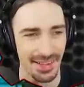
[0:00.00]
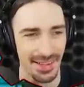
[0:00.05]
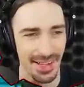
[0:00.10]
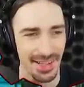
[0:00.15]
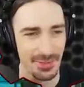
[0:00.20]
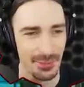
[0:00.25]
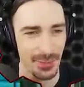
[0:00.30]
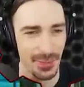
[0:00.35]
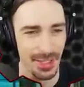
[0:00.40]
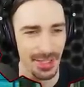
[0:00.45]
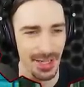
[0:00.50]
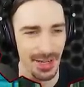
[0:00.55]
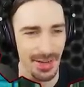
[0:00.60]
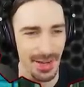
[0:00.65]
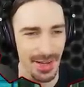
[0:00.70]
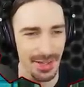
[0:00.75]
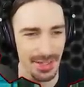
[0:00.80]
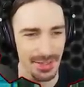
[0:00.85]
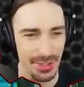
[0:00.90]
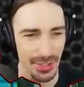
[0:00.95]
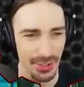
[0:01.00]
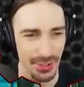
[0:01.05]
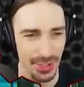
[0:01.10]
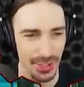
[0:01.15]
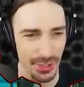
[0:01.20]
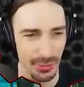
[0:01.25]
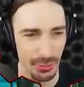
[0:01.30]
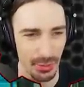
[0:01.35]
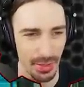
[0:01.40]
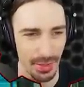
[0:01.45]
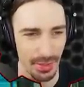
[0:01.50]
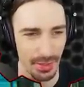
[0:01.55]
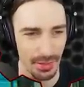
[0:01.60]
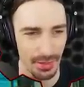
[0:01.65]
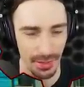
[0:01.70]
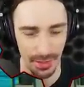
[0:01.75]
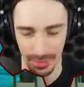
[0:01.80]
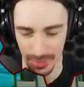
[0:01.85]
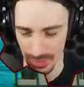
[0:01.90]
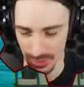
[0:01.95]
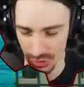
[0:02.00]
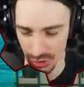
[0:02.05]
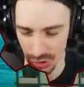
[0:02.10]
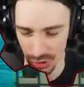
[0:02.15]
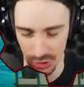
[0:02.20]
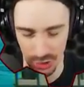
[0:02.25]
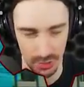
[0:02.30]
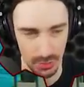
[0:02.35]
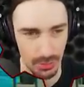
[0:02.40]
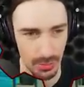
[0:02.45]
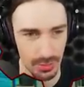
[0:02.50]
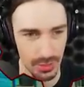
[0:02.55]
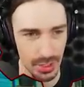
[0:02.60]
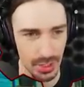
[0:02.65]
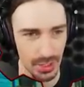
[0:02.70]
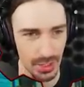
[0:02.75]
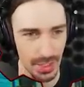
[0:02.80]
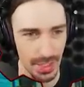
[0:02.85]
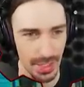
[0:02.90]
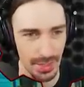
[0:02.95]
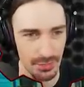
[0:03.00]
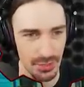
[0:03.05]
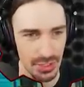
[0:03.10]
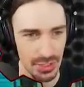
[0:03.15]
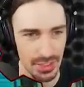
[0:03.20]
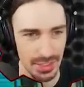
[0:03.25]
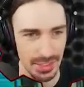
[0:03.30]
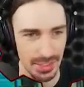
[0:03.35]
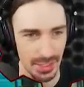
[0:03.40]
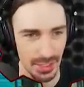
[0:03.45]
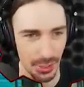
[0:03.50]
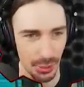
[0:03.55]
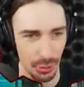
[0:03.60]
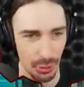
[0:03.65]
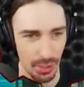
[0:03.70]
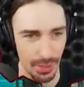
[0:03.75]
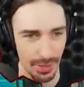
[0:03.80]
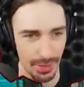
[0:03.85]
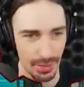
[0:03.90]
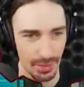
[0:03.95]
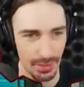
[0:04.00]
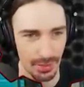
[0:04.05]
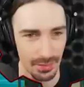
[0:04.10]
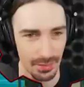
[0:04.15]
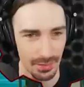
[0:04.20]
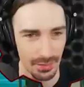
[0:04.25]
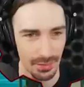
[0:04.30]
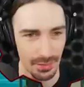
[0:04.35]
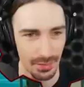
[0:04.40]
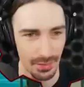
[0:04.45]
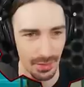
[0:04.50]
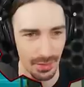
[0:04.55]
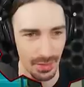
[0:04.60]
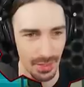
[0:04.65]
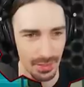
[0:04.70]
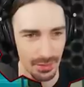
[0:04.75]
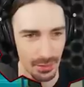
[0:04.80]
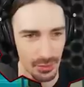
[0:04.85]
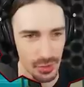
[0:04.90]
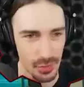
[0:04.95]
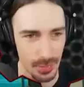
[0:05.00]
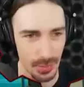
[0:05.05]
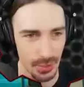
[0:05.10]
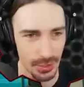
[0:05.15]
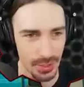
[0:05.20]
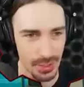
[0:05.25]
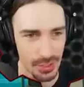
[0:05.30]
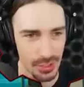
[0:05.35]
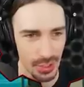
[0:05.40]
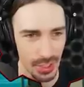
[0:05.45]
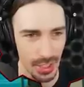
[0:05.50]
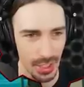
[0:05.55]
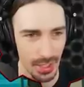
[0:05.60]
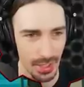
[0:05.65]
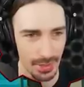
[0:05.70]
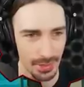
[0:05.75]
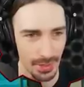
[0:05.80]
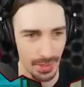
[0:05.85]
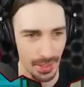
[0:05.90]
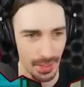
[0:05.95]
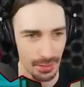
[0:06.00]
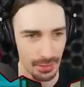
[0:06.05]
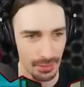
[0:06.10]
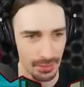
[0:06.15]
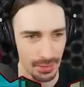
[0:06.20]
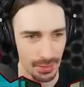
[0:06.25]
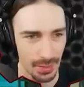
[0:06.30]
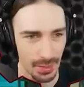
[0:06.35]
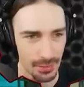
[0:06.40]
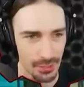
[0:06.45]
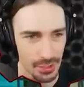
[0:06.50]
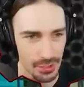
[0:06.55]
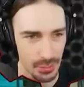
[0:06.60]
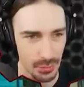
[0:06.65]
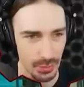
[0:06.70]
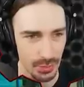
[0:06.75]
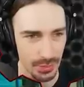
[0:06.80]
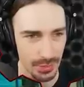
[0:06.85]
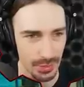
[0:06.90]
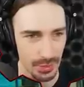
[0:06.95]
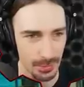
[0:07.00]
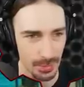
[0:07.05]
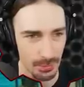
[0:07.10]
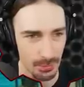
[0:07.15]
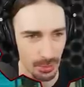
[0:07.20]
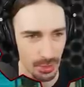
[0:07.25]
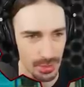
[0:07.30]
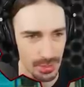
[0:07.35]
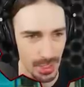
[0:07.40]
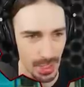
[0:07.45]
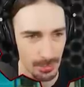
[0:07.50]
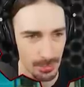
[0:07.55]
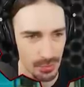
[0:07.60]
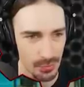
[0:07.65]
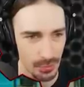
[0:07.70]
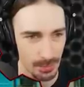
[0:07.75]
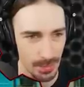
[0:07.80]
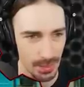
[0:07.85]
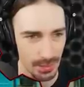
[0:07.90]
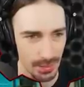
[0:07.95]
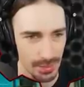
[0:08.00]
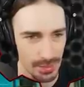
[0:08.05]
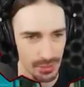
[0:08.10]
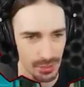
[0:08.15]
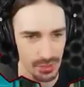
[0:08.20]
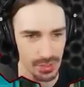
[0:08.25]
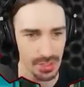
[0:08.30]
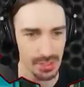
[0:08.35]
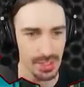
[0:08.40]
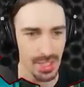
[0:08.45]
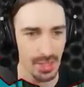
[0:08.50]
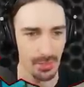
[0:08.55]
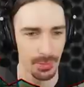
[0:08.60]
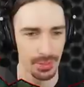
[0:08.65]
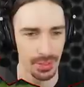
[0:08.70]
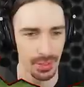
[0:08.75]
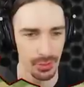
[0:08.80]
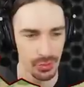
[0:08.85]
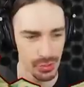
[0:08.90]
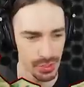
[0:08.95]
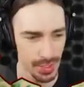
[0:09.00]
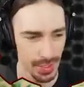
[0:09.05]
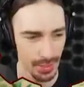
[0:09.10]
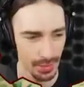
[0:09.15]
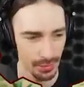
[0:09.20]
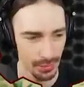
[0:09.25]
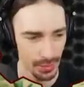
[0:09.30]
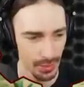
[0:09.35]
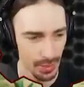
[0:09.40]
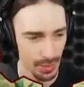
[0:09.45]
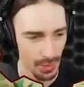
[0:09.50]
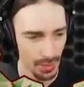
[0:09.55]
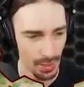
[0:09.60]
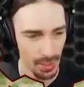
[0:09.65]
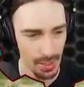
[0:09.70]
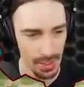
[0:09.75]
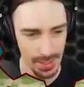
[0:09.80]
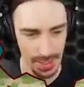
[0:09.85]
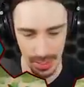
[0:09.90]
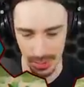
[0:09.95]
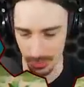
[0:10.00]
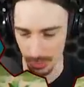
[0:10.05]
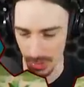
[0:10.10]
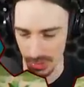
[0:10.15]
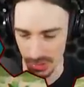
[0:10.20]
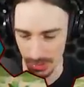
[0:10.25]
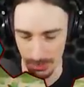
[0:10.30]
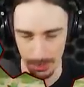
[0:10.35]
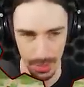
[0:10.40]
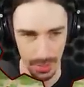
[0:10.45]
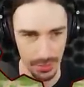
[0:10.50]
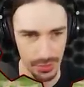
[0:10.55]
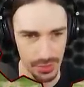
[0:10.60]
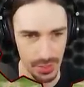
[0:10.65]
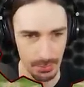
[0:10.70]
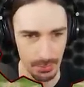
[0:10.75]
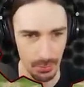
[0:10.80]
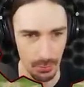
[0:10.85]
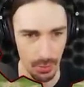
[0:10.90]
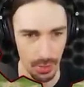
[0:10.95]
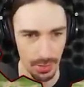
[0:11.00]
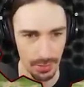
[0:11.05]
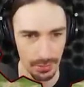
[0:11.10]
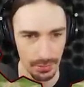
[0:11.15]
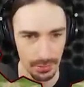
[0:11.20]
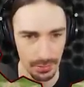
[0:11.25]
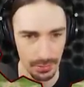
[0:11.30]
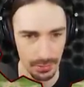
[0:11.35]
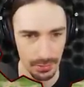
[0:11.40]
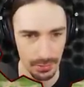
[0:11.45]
I figured out how to turn to the right. All right, it's Q to the left, D to the right. All right, those buildings are gone now. Here, I'll just do a little bit more damage with my lasers as that one goes down. All right, now let's press some buttons. Number 1.